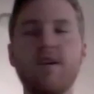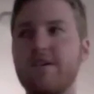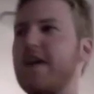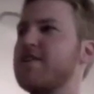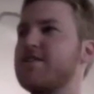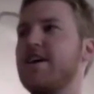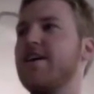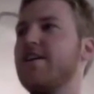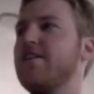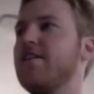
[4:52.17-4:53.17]
Tiger
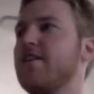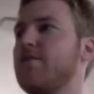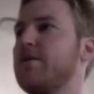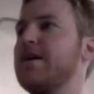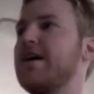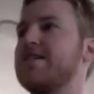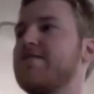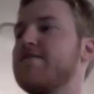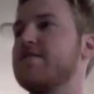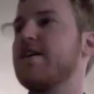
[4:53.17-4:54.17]
side? What do you guys
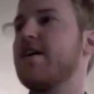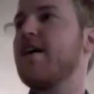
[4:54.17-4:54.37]
have to say?